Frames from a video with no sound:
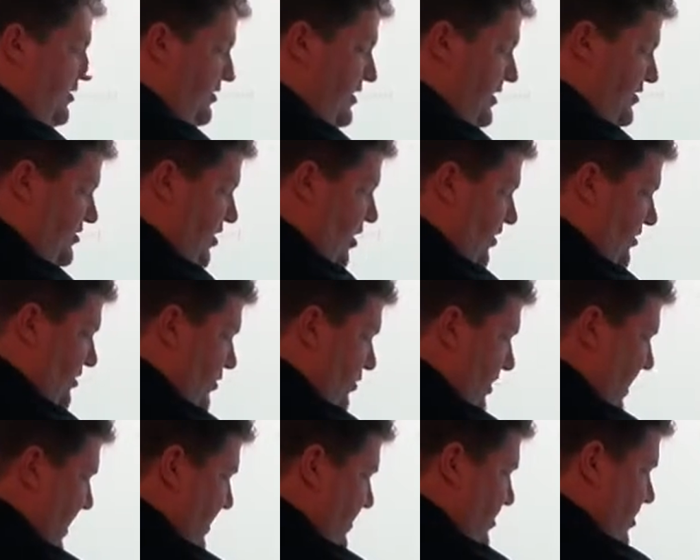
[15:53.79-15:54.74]
There's also
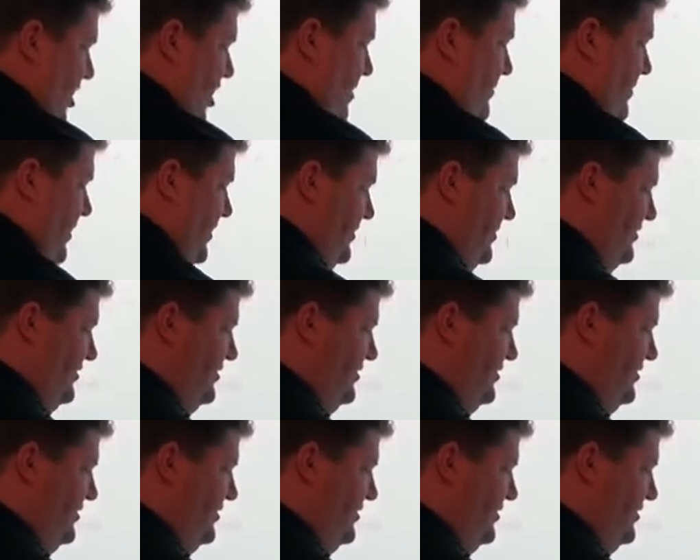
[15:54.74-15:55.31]
Can Comment.